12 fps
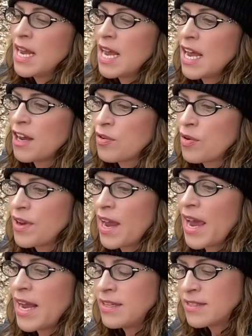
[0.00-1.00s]
It
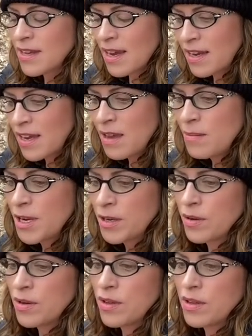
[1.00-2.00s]
creates a
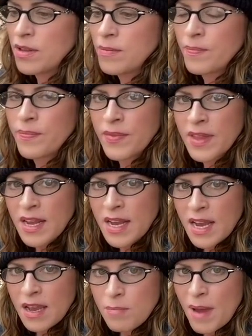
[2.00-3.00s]
chemical
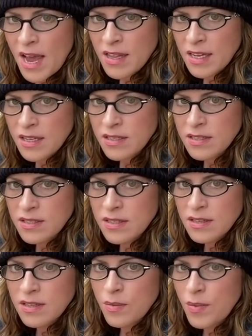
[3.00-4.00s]
imbalance
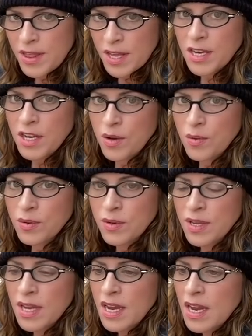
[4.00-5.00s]
within you
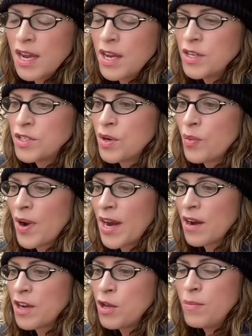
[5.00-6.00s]
to
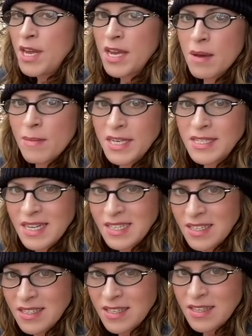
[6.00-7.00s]
where you become
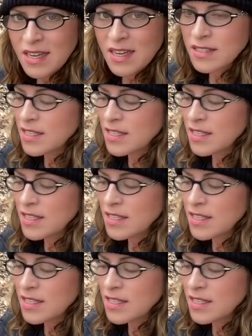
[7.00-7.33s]
addicted to this,